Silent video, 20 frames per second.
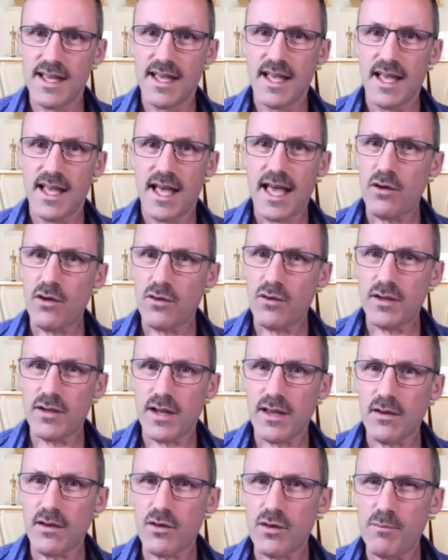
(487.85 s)
How
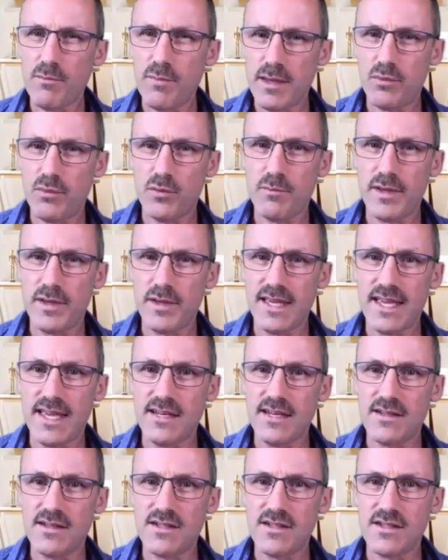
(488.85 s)
can people begin
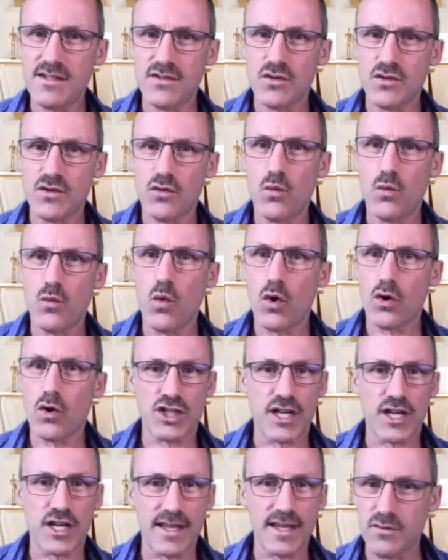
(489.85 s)
to sort of watch
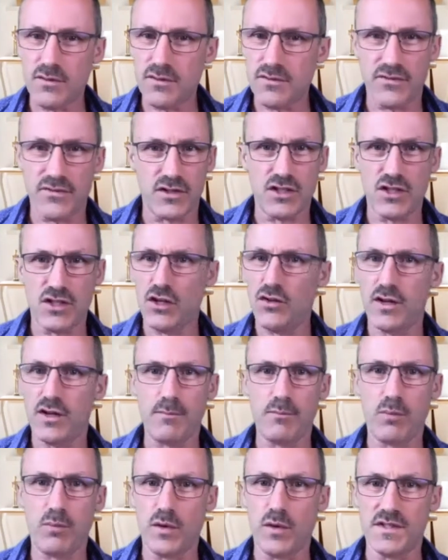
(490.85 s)
out for turning
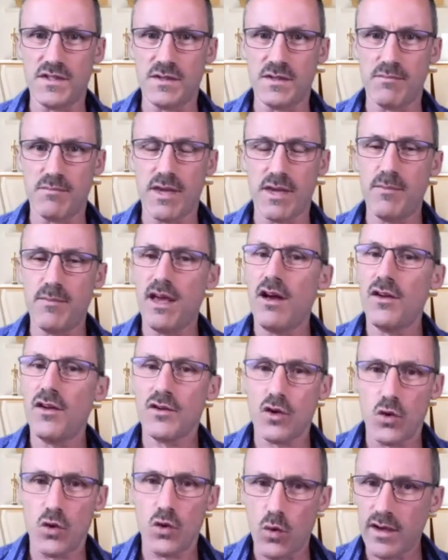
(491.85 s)
points that maybe aren't
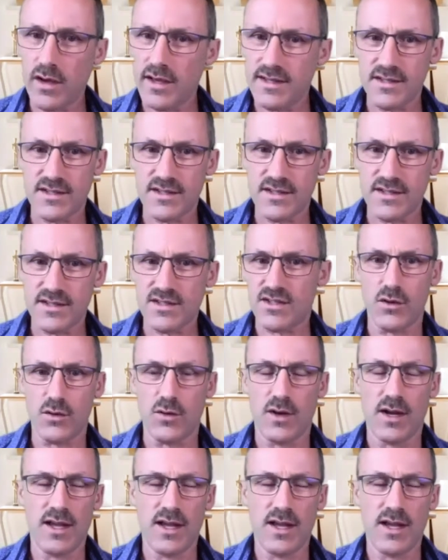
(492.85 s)
quite so